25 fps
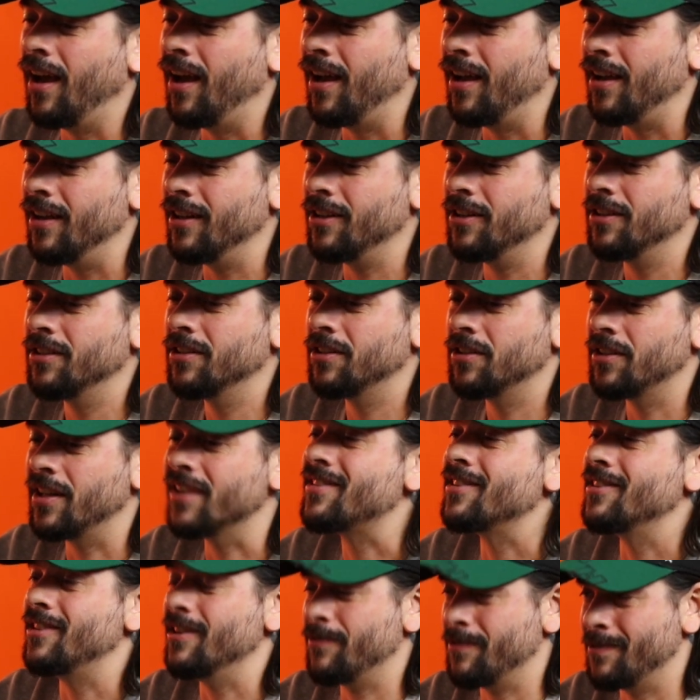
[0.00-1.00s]
Uh,
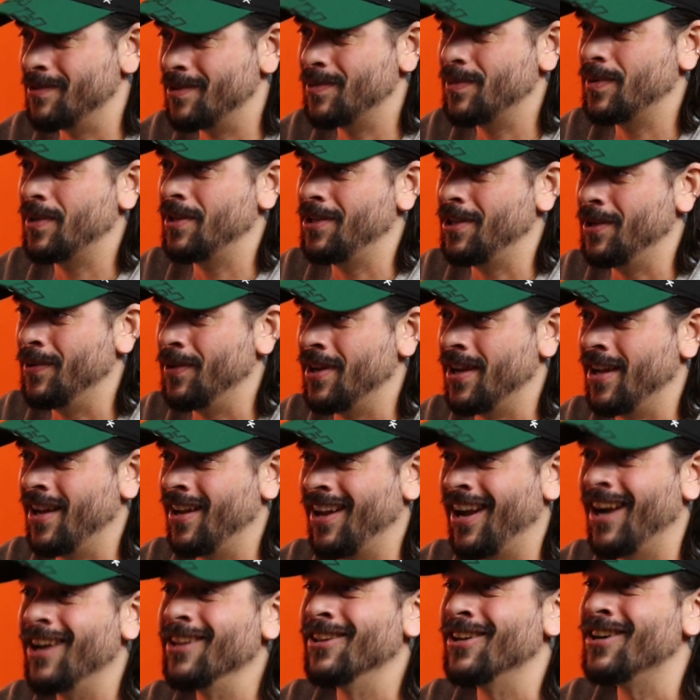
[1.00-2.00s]
that's the difference between you
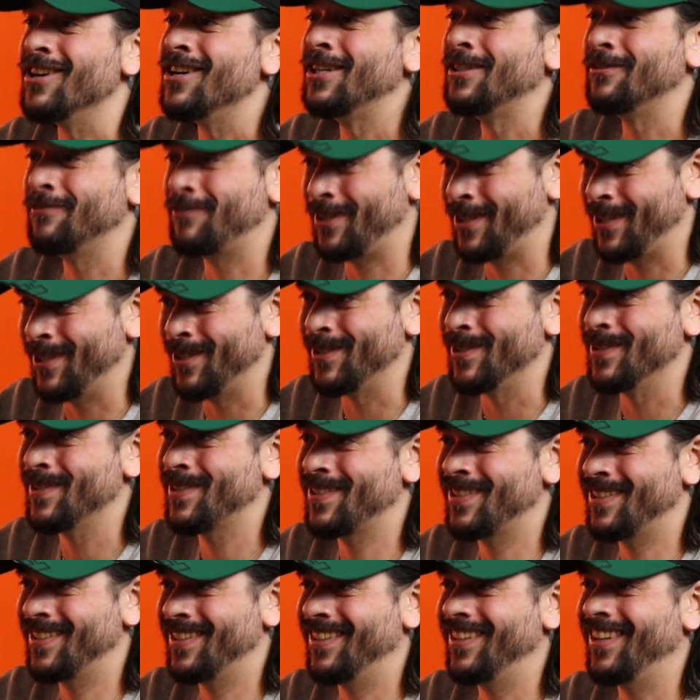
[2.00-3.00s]
and I. I love hills.
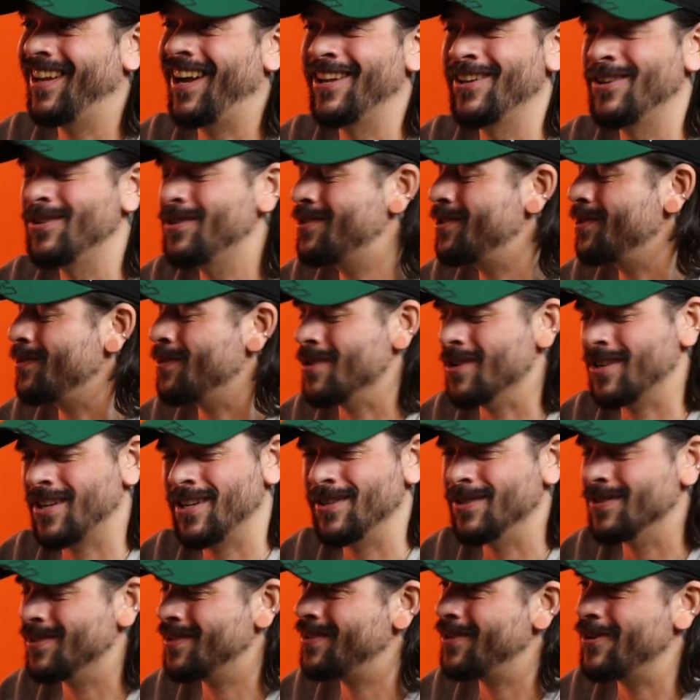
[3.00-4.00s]
You like hills. I used to
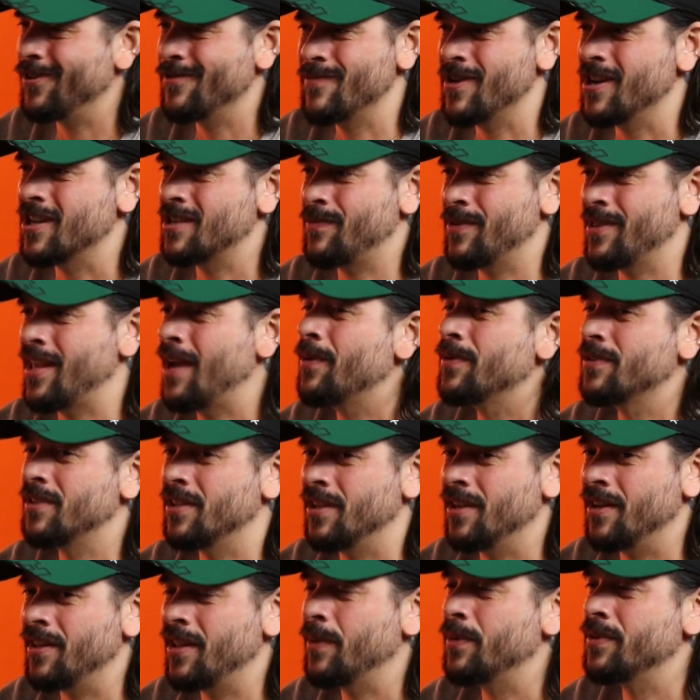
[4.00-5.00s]
work okay. hills so much, but that
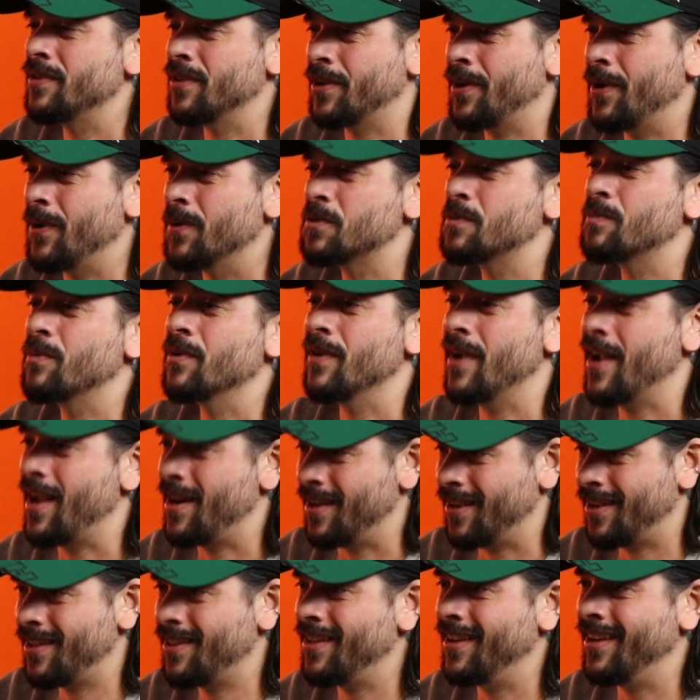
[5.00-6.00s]
was yeah. a that was a Coach
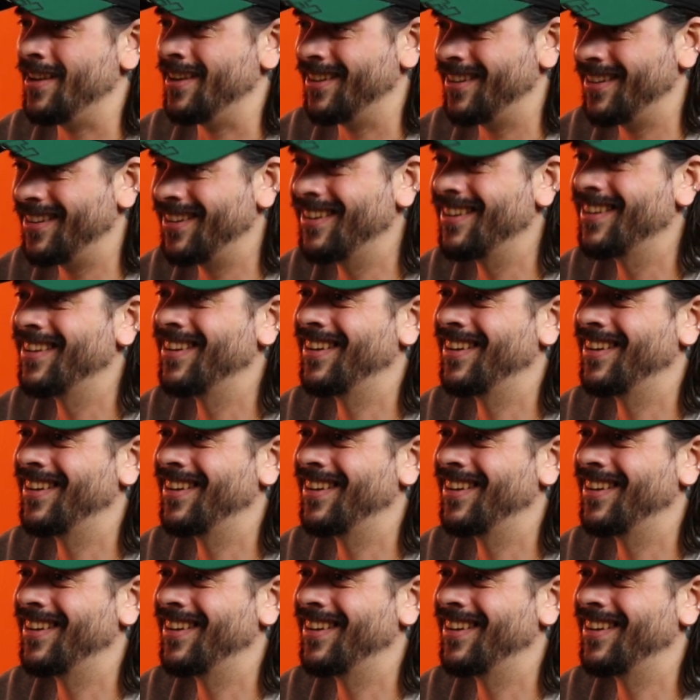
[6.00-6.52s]
Baranek but thing. both